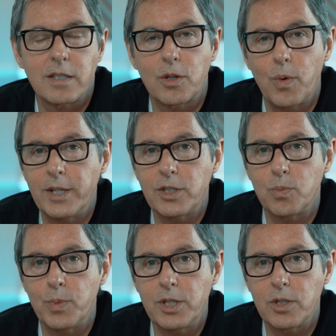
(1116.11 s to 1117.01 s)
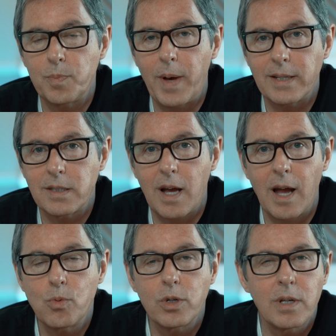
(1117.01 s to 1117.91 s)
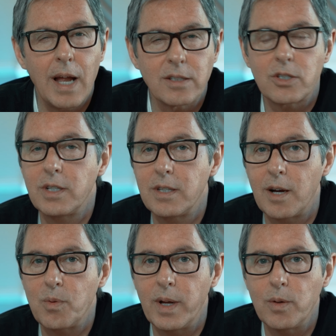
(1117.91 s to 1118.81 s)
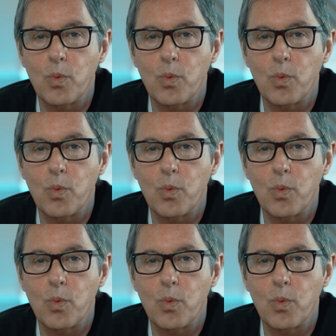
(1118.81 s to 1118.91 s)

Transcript: the question which is best, I wouldn't answer it that way.